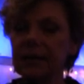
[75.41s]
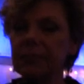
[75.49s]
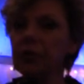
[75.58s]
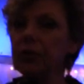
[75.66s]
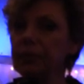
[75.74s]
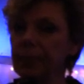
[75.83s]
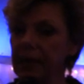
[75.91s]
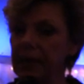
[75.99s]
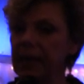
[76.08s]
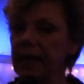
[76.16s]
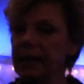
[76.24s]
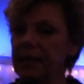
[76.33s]

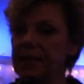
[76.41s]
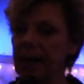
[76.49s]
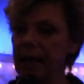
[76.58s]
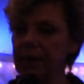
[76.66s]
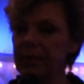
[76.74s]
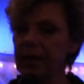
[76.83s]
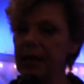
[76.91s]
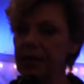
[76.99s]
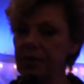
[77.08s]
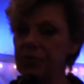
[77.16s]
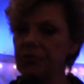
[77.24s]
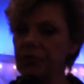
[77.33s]
movement and a time in our
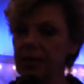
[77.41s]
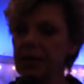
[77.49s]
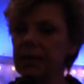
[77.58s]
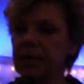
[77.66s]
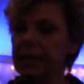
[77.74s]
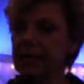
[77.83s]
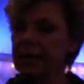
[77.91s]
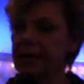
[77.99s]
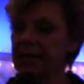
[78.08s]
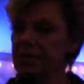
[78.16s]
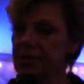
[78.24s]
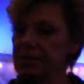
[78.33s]
history
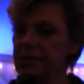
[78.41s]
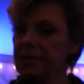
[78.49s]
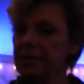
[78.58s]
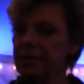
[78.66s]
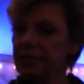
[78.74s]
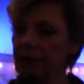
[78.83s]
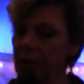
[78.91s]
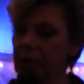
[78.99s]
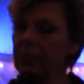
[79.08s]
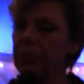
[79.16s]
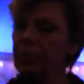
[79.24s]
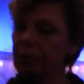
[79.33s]
is
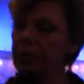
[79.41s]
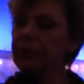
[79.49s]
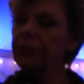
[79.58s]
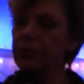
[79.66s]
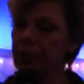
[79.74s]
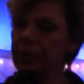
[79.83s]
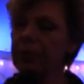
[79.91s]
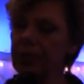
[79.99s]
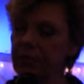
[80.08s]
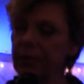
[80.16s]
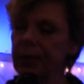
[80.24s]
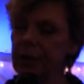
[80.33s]
very important for women
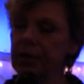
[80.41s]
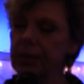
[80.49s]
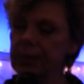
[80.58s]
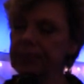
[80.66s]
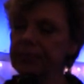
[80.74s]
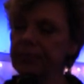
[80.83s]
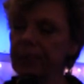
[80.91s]
of America.